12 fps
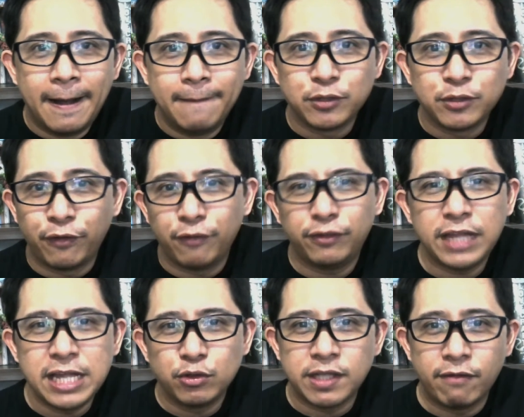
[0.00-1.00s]
So
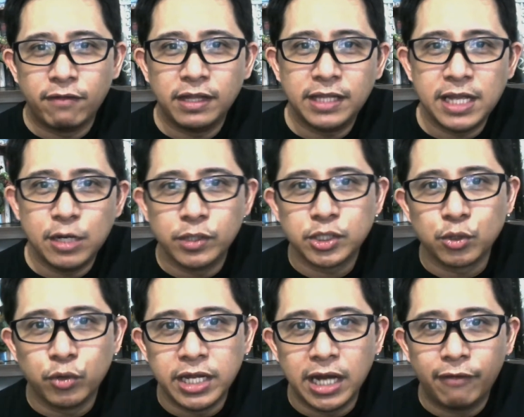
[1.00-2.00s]
15 to 17 was
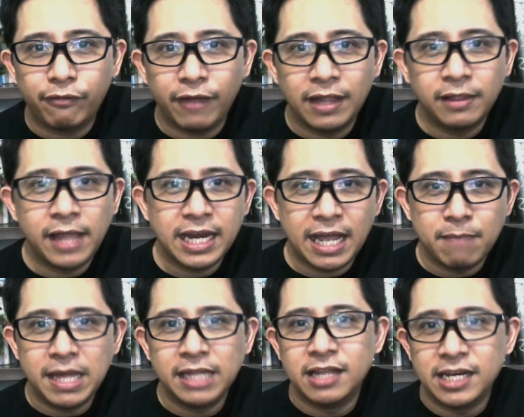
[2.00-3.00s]
good enough, and then I
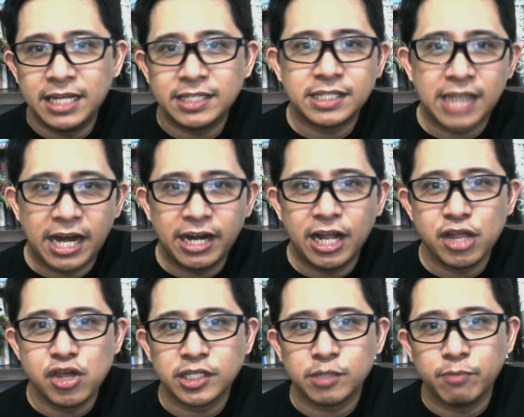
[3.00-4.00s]
made the necessary
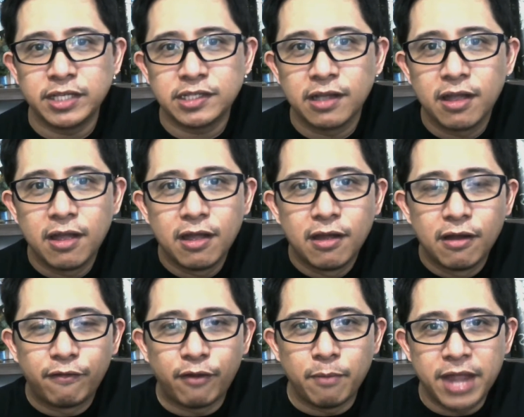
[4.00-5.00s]
adjustments
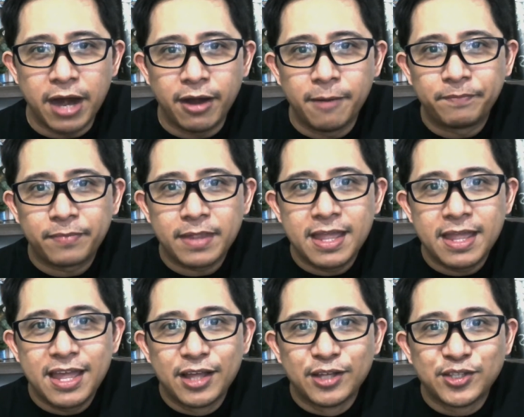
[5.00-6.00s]
from there.
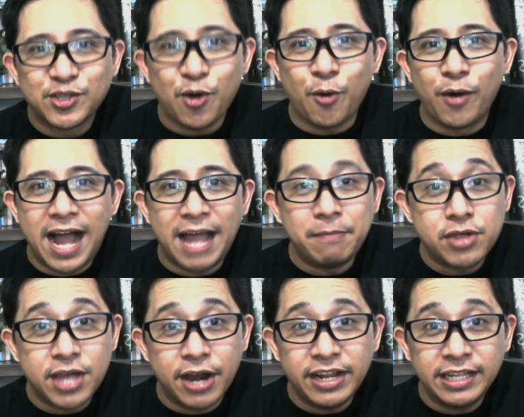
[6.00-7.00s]
So I'm
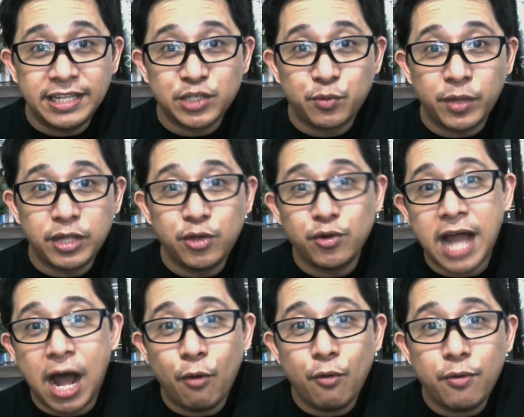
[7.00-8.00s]
sharing this with you
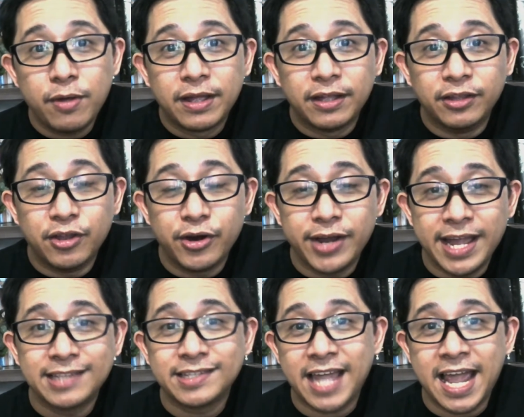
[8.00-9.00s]
now. There
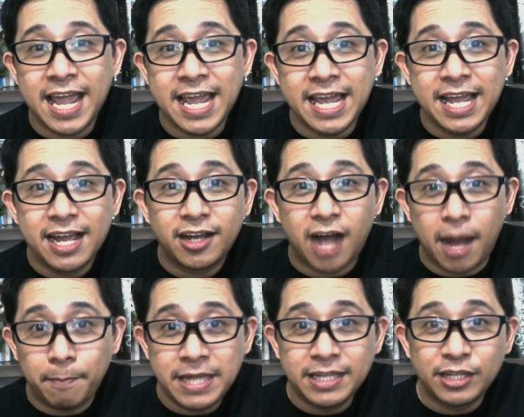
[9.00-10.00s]
is a
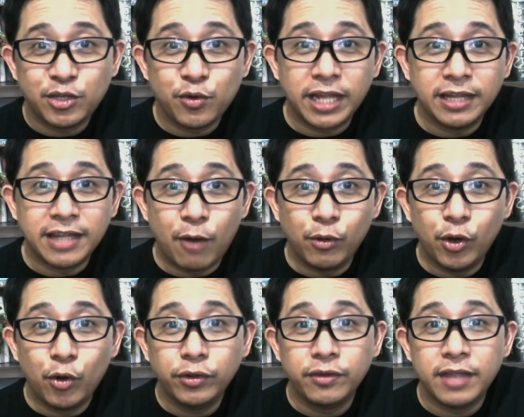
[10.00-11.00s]
copy that you can
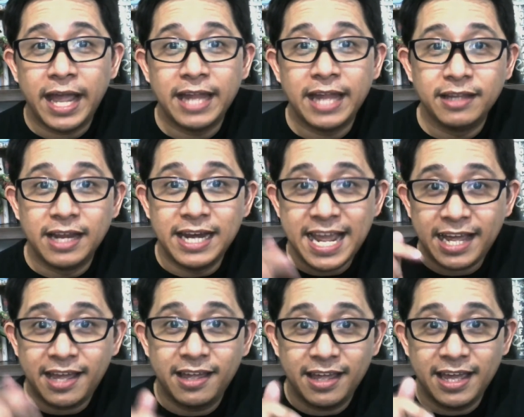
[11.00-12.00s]
download, and the link
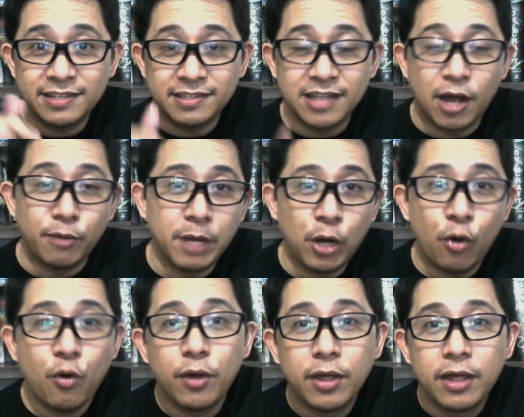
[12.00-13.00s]
is down
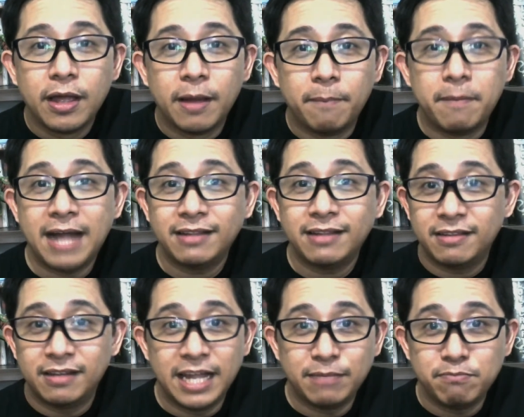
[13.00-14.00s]
below.
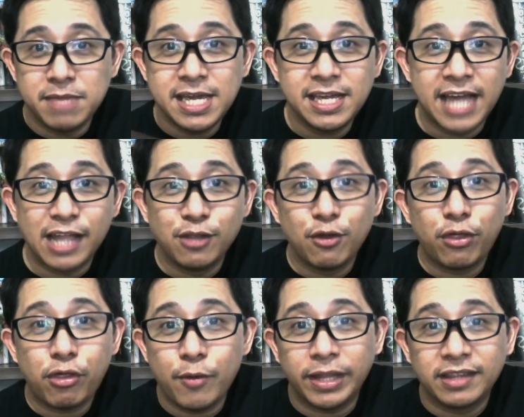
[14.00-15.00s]
But let me guide you
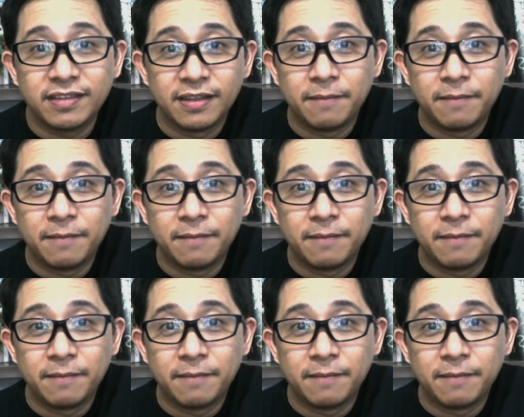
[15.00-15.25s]
through it.